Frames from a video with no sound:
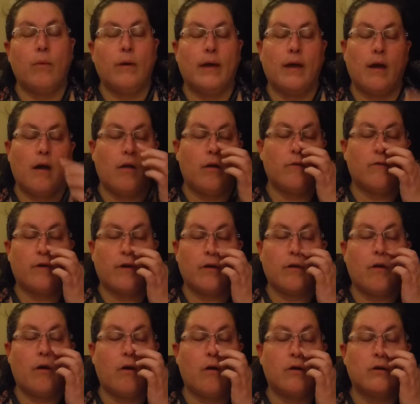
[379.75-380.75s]
We all of our
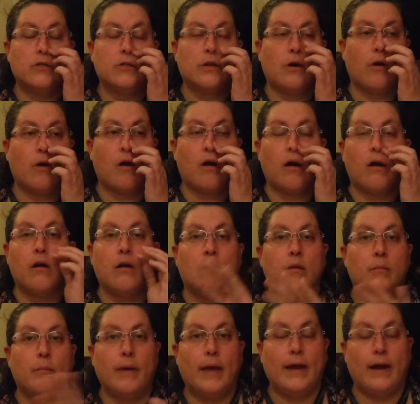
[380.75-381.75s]
cars are
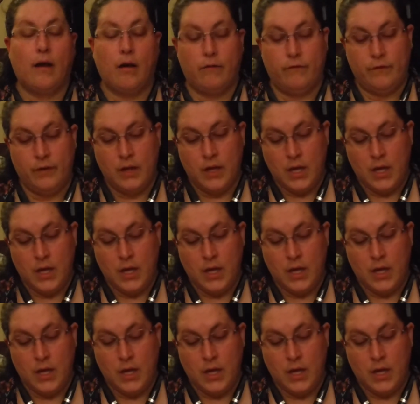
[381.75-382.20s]
paid off.